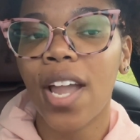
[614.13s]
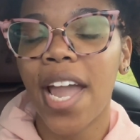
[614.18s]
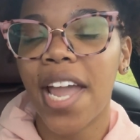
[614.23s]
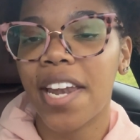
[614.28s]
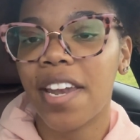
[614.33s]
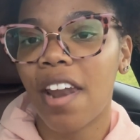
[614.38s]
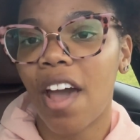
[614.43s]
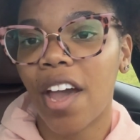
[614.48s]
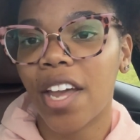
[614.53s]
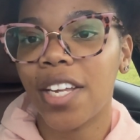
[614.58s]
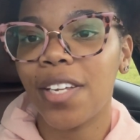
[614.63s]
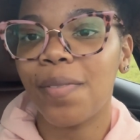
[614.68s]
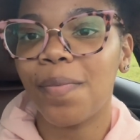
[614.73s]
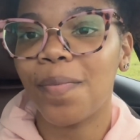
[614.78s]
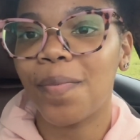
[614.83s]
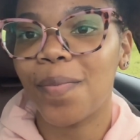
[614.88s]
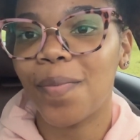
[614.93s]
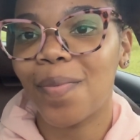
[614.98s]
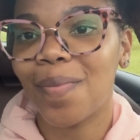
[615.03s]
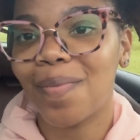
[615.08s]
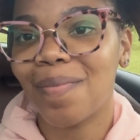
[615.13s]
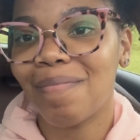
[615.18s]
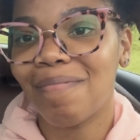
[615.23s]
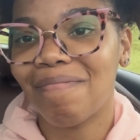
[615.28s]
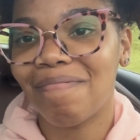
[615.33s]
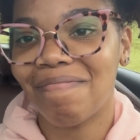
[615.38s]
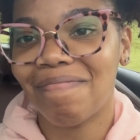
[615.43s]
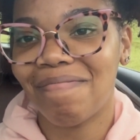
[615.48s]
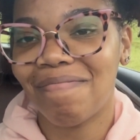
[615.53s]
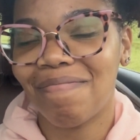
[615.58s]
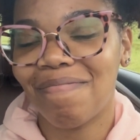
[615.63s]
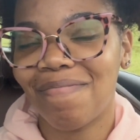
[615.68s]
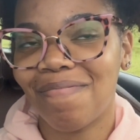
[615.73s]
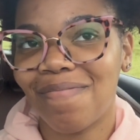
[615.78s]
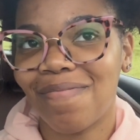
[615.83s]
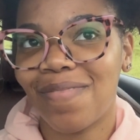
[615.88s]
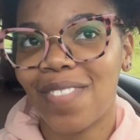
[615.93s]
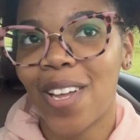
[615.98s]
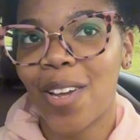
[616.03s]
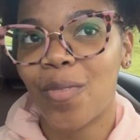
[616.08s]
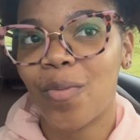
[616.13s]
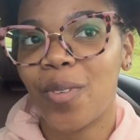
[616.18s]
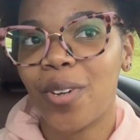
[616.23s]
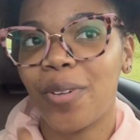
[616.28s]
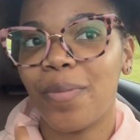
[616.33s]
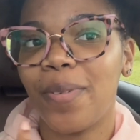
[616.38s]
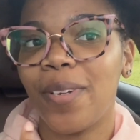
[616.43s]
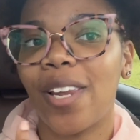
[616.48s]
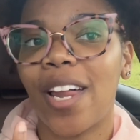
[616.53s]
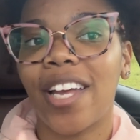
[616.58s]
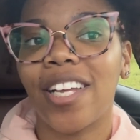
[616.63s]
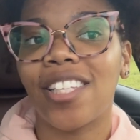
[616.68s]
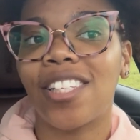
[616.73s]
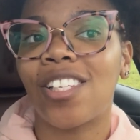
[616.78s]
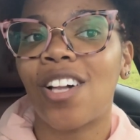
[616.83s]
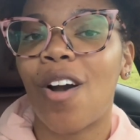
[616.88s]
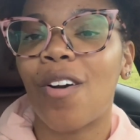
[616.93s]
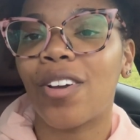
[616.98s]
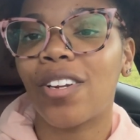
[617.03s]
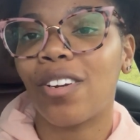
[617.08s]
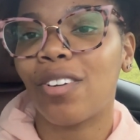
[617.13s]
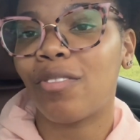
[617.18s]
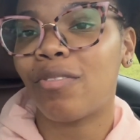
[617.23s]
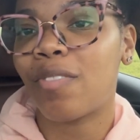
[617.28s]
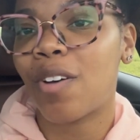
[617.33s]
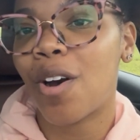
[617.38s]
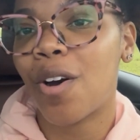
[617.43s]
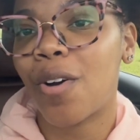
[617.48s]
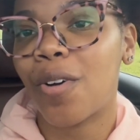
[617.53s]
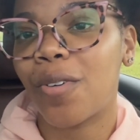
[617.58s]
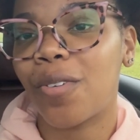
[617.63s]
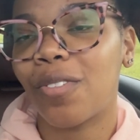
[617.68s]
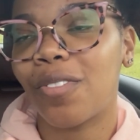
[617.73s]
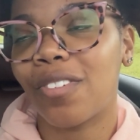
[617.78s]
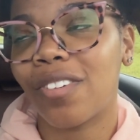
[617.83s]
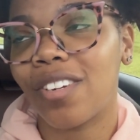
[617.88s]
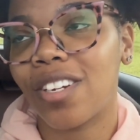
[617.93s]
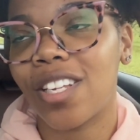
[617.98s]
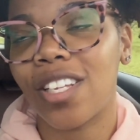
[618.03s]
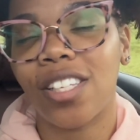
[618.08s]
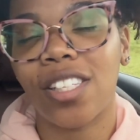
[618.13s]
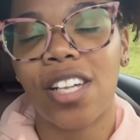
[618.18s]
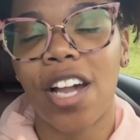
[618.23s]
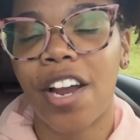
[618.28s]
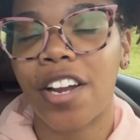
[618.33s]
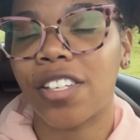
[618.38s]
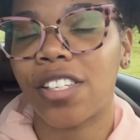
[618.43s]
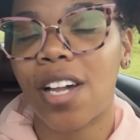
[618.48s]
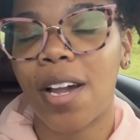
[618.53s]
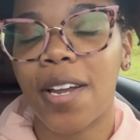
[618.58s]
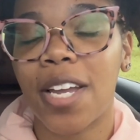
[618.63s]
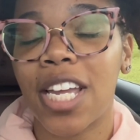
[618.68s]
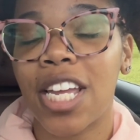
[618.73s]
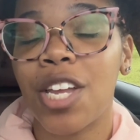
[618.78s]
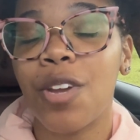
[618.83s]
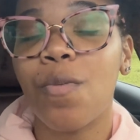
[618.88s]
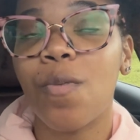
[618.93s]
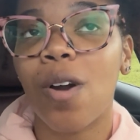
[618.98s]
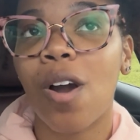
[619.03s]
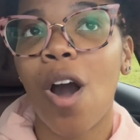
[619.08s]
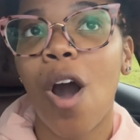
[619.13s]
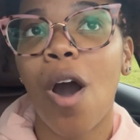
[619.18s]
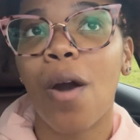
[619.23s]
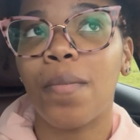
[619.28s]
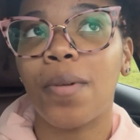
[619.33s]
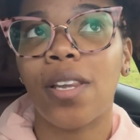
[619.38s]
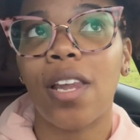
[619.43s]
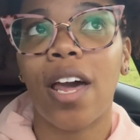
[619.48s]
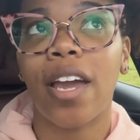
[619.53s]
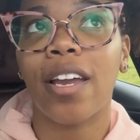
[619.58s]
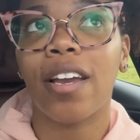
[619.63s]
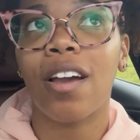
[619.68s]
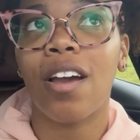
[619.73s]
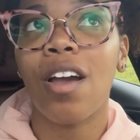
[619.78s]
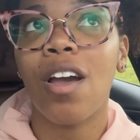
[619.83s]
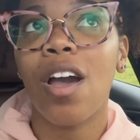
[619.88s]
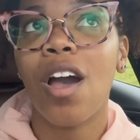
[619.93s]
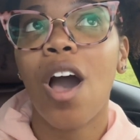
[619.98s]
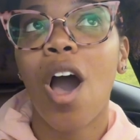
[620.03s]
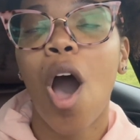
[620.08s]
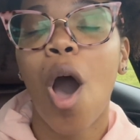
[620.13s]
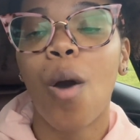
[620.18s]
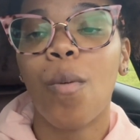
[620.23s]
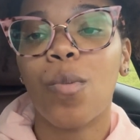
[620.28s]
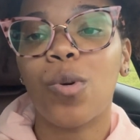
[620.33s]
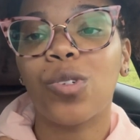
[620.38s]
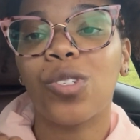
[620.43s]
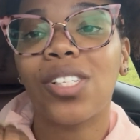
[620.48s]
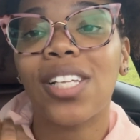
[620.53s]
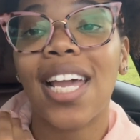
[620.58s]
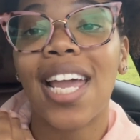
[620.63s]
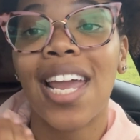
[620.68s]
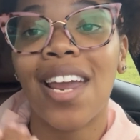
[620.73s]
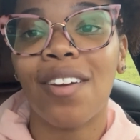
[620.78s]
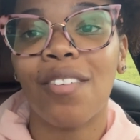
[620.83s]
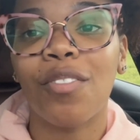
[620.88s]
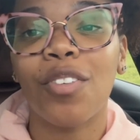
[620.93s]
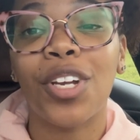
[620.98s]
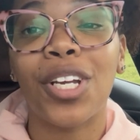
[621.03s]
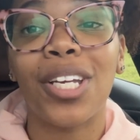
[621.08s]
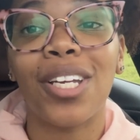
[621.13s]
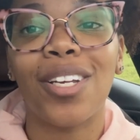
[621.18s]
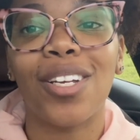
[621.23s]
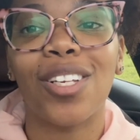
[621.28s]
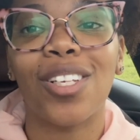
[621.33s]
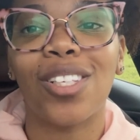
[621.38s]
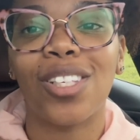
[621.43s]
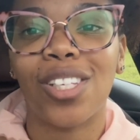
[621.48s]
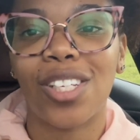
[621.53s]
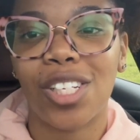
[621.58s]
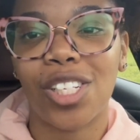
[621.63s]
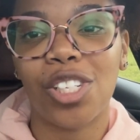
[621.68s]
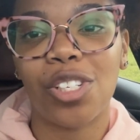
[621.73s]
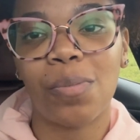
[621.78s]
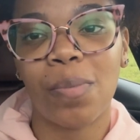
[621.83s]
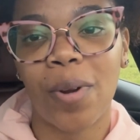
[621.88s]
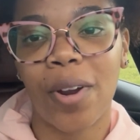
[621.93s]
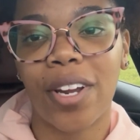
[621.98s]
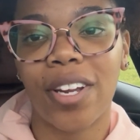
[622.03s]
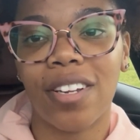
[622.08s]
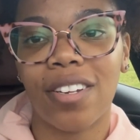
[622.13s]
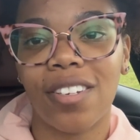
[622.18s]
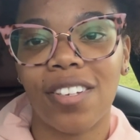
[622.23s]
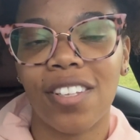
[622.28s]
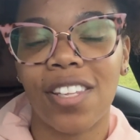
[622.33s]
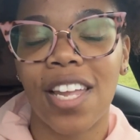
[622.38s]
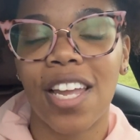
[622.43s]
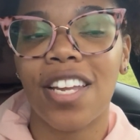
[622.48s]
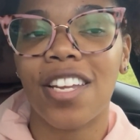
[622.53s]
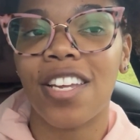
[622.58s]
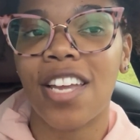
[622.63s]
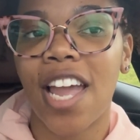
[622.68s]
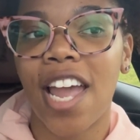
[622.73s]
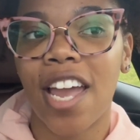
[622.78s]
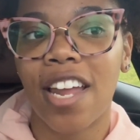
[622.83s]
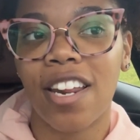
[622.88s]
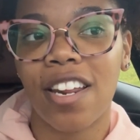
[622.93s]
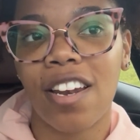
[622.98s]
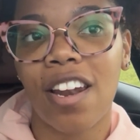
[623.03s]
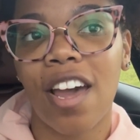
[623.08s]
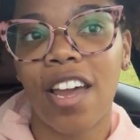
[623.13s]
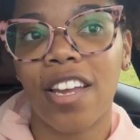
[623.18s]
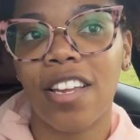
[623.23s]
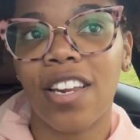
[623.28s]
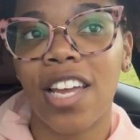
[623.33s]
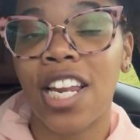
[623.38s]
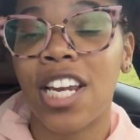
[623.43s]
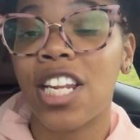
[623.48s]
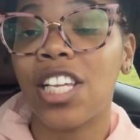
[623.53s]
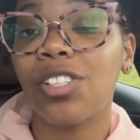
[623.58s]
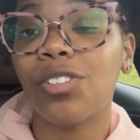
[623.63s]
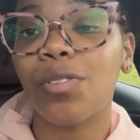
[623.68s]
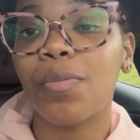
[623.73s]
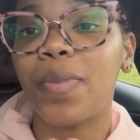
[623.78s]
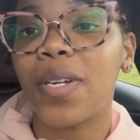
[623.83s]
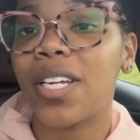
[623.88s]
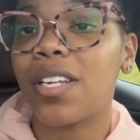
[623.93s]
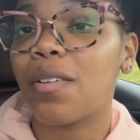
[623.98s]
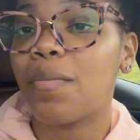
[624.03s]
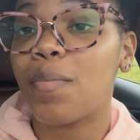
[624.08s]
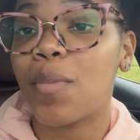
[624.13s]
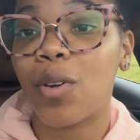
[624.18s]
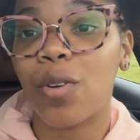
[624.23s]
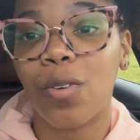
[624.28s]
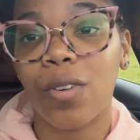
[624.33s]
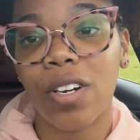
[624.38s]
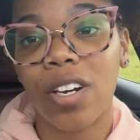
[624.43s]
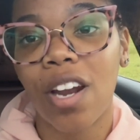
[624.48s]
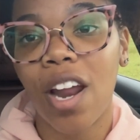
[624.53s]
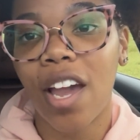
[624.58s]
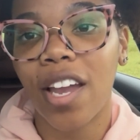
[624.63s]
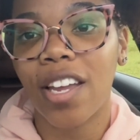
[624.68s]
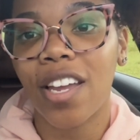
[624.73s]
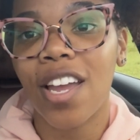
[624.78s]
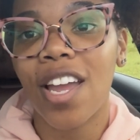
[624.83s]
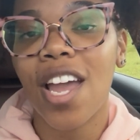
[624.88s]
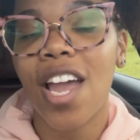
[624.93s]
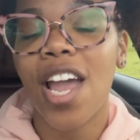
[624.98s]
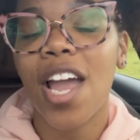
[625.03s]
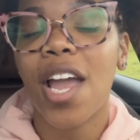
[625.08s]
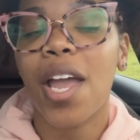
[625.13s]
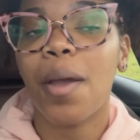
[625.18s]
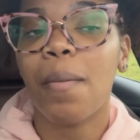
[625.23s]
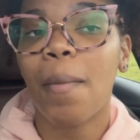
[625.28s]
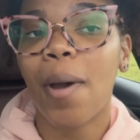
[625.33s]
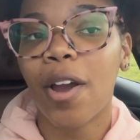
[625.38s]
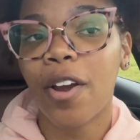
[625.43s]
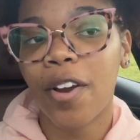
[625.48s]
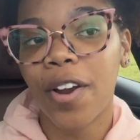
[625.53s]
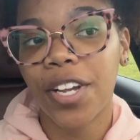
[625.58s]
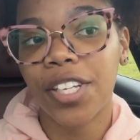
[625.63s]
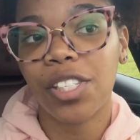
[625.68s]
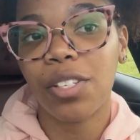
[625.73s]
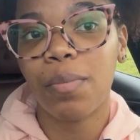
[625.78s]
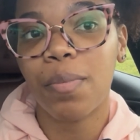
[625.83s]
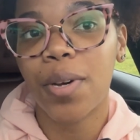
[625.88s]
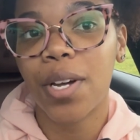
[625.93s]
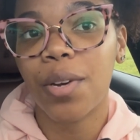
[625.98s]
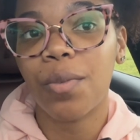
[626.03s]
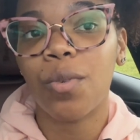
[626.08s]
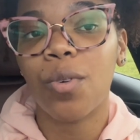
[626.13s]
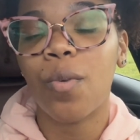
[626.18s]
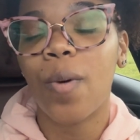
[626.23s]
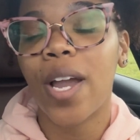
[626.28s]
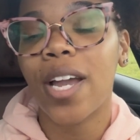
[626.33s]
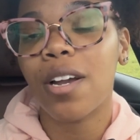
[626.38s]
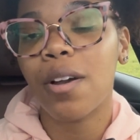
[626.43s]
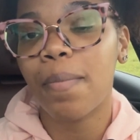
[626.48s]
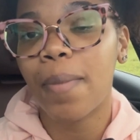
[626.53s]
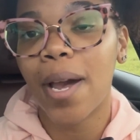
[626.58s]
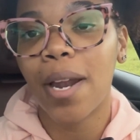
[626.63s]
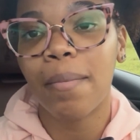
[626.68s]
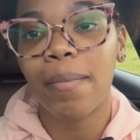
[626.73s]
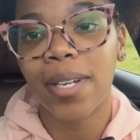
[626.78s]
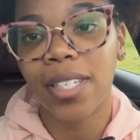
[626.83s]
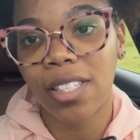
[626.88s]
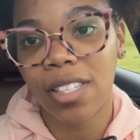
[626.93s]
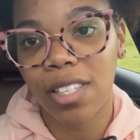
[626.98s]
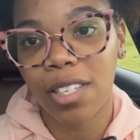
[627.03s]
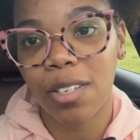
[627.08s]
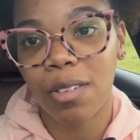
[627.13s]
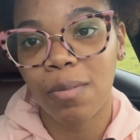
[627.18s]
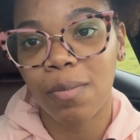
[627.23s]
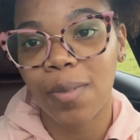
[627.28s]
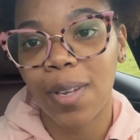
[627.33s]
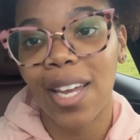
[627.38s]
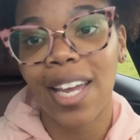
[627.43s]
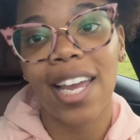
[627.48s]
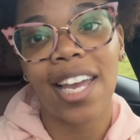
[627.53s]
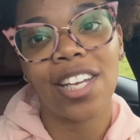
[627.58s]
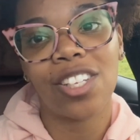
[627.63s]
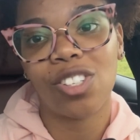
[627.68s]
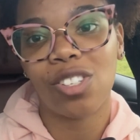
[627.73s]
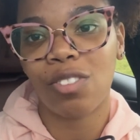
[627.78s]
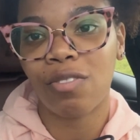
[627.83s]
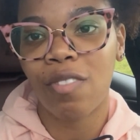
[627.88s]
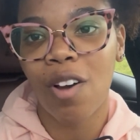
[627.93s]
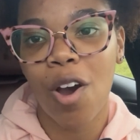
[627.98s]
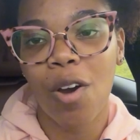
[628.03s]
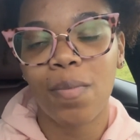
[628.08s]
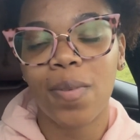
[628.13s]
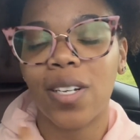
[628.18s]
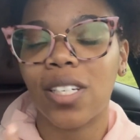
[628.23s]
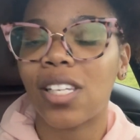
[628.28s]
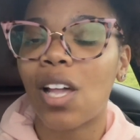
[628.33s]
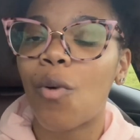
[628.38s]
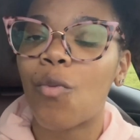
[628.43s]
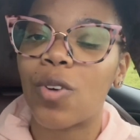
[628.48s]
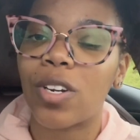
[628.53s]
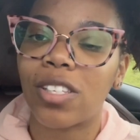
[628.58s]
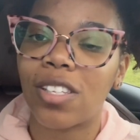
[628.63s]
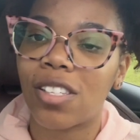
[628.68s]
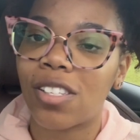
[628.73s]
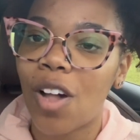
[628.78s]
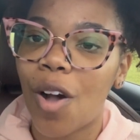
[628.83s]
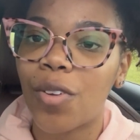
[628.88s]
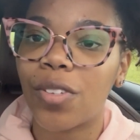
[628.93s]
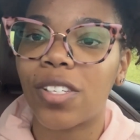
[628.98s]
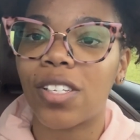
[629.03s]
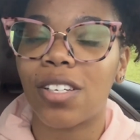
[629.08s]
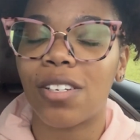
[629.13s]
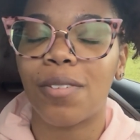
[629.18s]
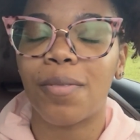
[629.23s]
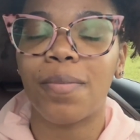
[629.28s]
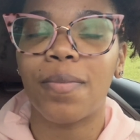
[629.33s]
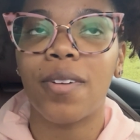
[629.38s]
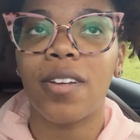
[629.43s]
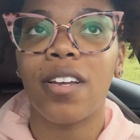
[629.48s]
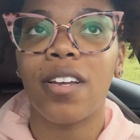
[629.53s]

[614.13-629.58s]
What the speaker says: night. And we'd be like talking on the phone the entire time. And he would call me like almost every lunch break that he had at night. And this will be in the middle of the night. And my crazy butt will wake up out of my sleep and answer the phone because I wanted to talk to him.